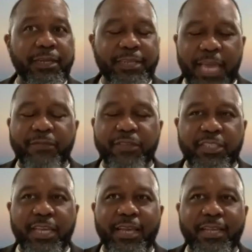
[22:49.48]
David
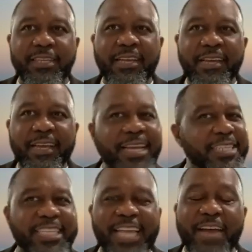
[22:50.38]
says, he
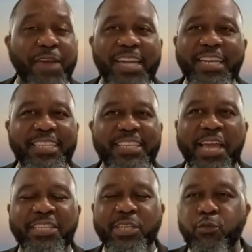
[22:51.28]
says, I've got to
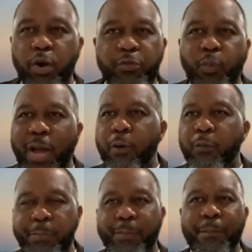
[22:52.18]
engage in worthwhile
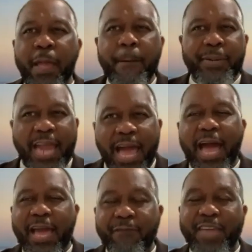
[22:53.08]
weeping, but
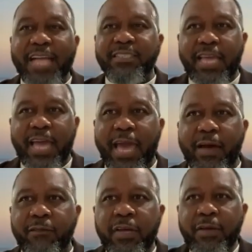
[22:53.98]
I got to
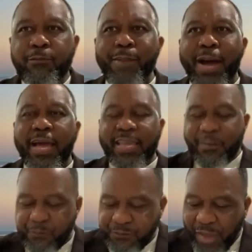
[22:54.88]
have my
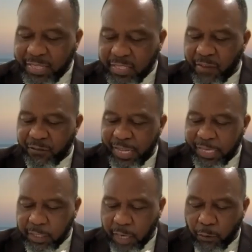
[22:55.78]
effective
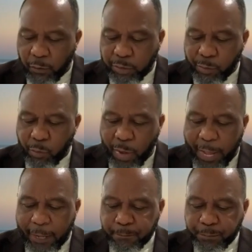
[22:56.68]
encouragement.
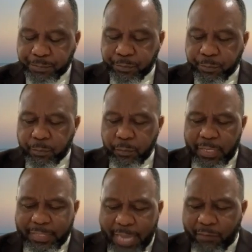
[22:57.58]
Why?
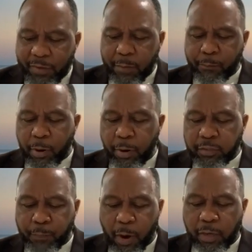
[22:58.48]
David
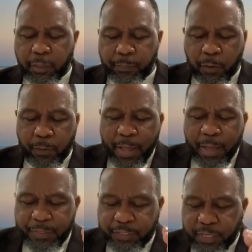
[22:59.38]
embarks upon
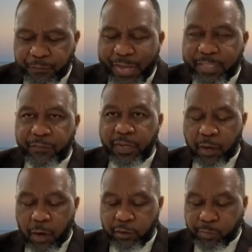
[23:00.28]
this effective
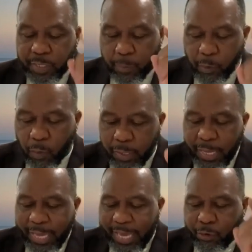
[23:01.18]
encouragement. Number one,
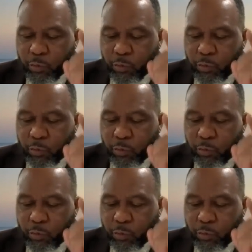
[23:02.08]
he